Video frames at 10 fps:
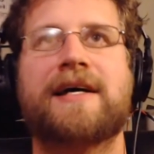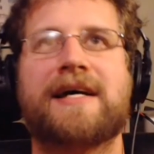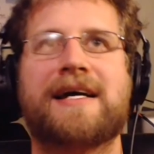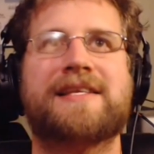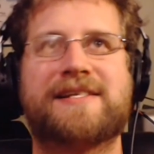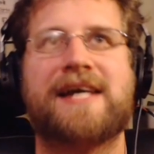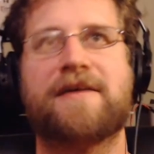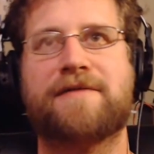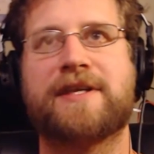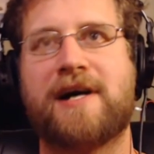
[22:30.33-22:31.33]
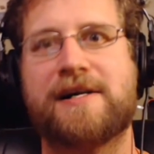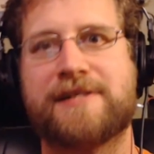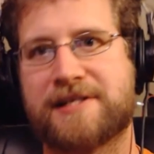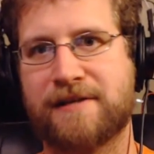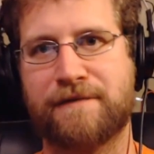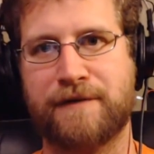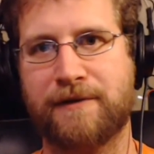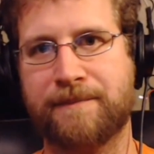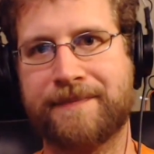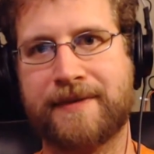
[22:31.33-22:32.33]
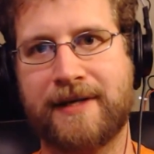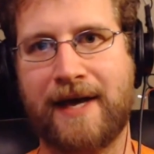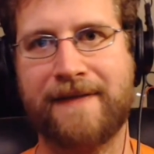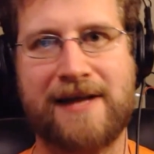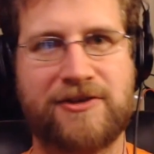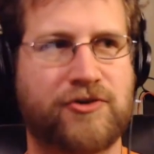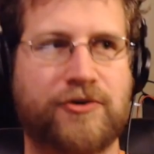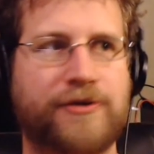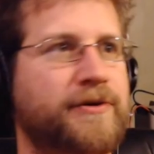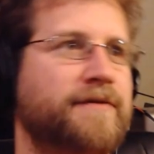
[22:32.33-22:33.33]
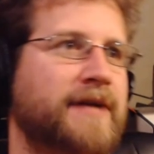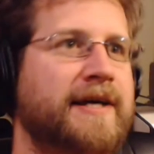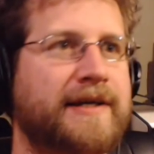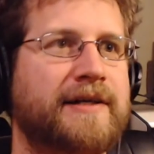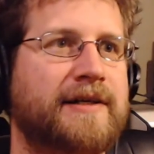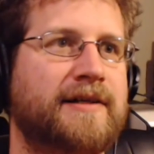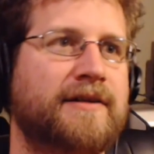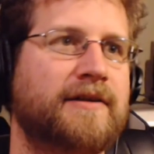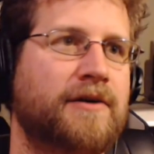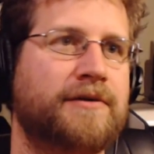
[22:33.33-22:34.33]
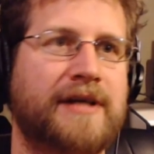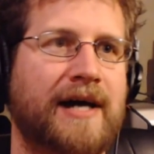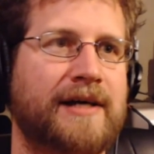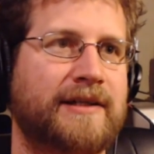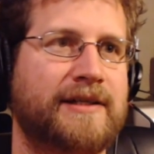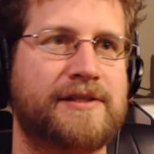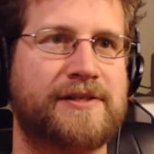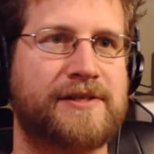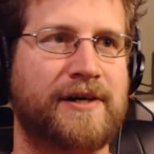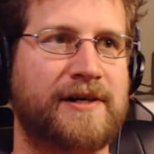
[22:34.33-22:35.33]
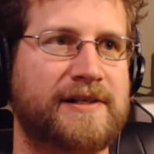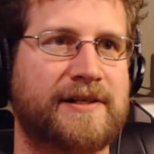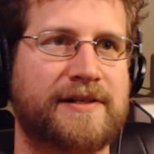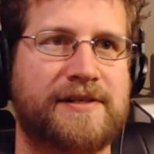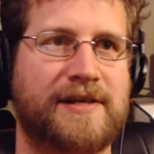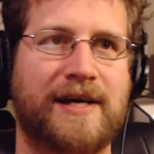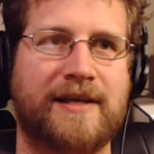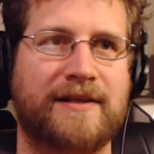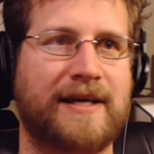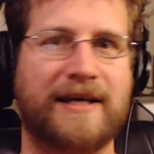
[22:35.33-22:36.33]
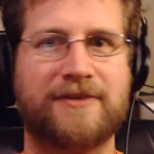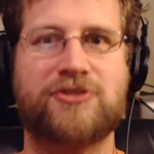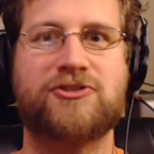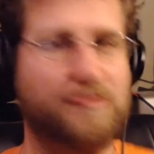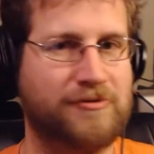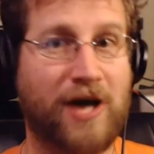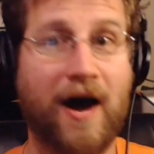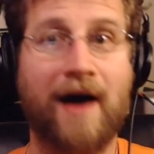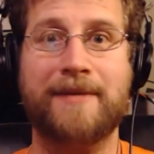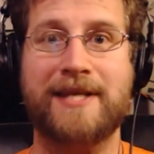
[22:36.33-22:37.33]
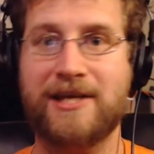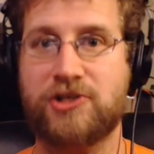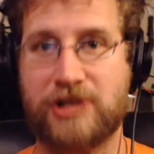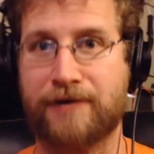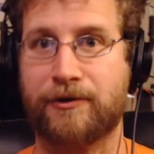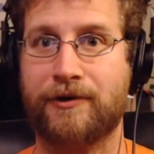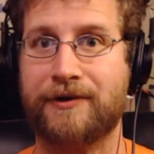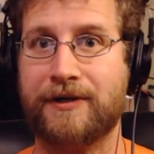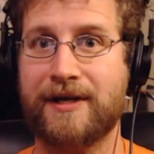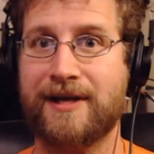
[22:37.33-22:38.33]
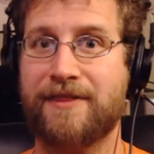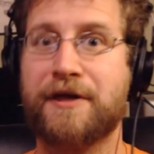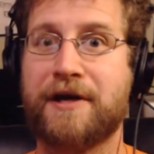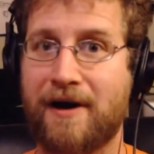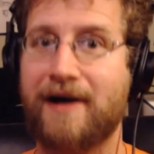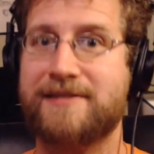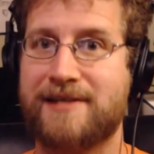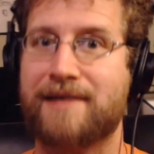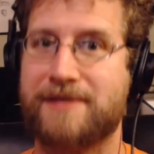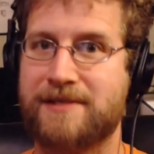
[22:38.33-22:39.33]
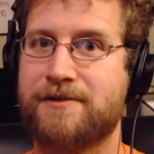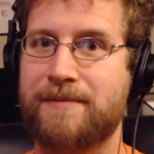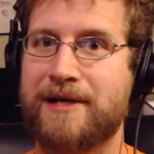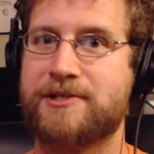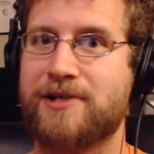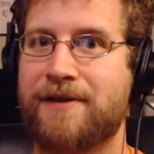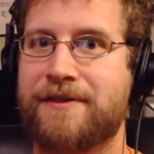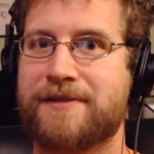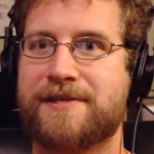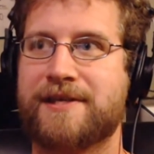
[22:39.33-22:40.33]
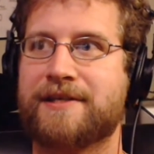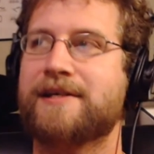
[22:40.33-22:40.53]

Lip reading: instead of in the context of the film. And that's true of like Lonely Island songs and like just comedy in general. The concepts, this is going back to Jonathan's thing,